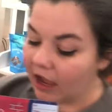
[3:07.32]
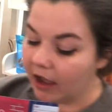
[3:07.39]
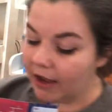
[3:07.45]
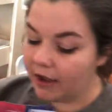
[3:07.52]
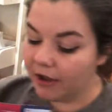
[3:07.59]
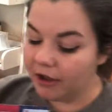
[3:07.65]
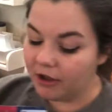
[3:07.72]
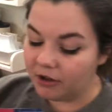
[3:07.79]

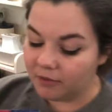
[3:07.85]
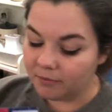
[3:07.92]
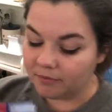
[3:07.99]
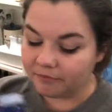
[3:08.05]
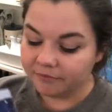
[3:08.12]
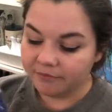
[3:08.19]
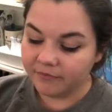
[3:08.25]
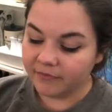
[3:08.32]

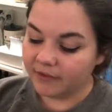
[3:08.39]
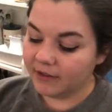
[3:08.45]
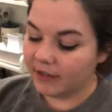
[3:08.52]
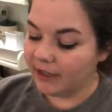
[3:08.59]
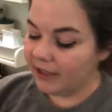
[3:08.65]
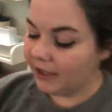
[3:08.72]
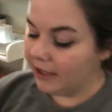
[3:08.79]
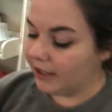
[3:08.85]

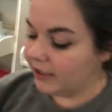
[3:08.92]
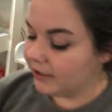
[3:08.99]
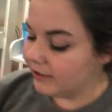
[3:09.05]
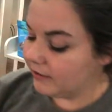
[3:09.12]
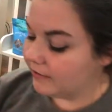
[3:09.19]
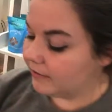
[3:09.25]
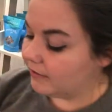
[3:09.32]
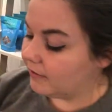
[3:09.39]

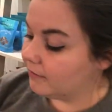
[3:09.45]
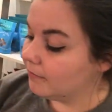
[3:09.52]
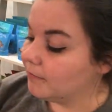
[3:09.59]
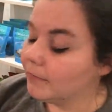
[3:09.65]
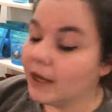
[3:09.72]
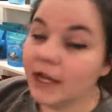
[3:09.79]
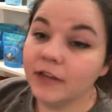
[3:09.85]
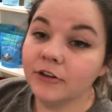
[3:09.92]
And
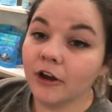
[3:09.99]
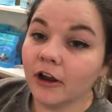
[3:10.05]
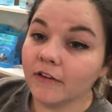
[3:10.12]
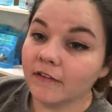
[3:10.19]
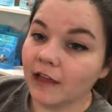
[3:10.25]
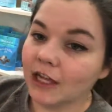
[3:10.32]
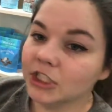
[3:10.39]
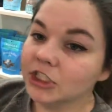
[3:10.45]
my
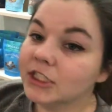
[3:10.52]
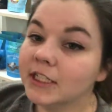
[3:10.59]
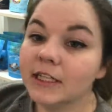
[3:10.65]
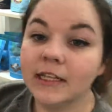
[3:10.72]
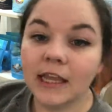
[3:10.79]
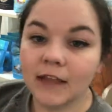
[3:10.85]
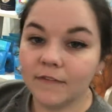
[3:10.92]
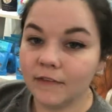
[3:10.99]
dogs, I actually
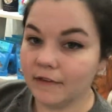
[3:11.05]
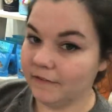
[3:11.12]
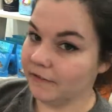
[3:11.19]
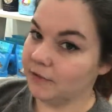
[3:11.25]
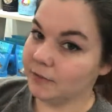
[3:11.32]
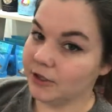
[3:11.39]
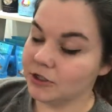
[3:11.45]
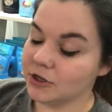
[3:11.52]
gave these
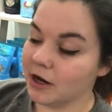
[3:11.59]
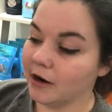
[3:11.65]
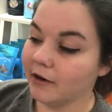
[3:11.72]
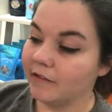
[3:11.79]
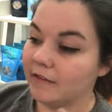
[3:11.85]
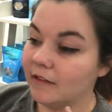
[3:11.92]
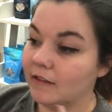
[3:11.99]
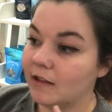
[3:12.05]
to my
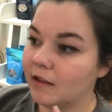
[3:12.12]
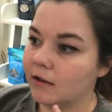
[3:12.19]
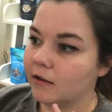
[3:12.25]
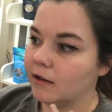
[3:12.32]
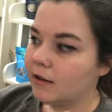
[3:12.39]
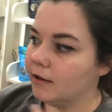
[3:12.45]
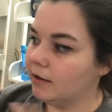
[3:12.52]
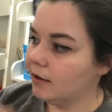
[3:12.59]
dogs and they
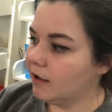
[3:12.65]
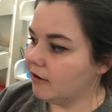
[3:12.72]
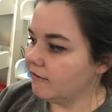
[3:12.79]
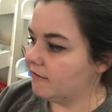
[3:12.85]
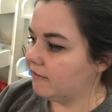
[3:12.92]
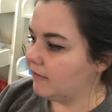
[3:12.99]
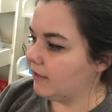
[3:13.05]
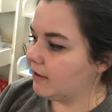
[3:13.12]

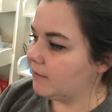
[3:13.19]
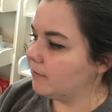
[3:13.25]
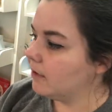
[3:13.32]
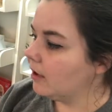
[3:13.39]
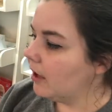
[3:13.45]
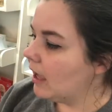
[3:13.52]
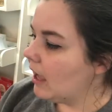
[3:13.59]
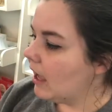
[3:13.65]
love
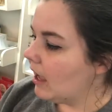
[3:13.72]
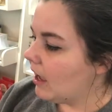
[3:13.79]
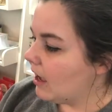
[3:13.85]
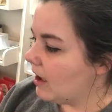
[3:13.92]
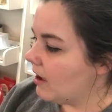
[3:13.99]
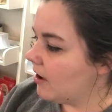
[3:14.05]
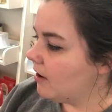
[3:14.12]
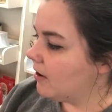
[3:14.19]
them.
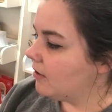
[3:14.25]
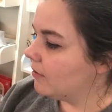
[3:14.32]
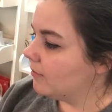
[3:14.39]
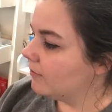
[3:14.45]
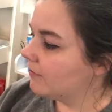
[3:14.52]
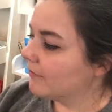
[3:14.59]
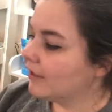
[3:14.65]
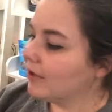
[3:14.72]

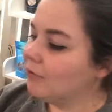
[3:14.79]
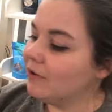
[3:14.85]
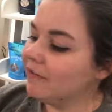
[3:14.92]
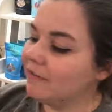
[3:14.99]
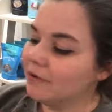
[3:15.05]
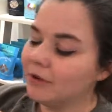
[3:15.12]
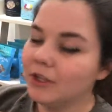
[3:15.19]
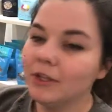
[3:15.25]
And
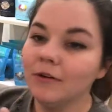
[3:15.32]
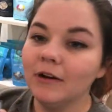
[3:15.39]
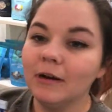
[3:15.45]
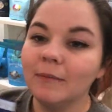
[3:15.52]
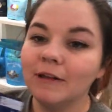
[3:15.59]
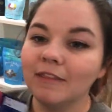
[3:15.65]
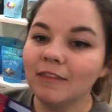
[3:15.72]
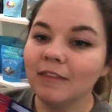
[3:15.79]
what's so cute
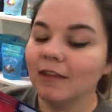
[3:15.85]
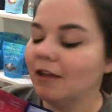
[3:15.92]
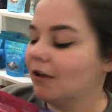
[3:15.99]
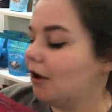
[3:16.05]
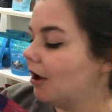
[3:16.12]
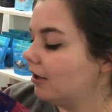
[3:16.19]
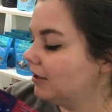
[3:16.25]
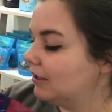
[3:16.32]
about
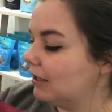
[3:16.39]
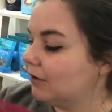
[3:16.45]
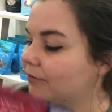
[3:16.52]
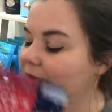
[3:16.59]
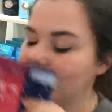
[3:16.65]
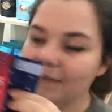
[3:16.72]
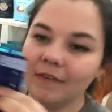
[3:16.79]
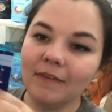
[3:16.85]
the holiday
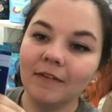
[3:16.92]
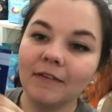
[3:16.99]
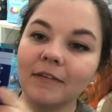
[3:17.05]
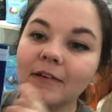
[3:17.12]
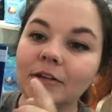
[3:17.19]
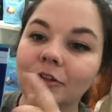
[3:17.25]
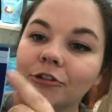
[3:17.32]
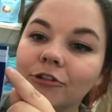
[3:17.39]
ones is there's
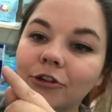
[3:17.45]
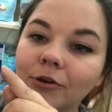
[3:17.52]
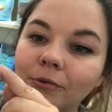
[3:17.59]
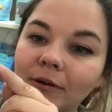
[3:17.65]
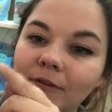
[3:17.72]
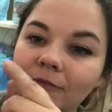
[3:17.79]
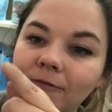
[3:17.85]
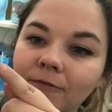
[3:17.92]
a little
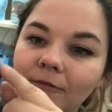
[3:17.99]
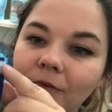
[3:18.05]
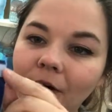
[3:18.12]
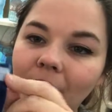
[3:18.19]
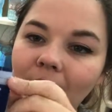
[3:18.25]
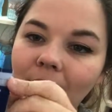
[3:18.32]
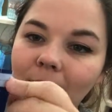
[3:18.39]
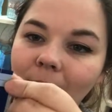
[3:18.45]
to and
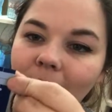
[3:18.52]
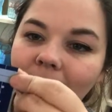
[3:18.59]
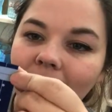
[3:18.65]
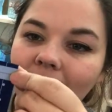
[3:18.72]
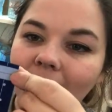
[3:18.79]
from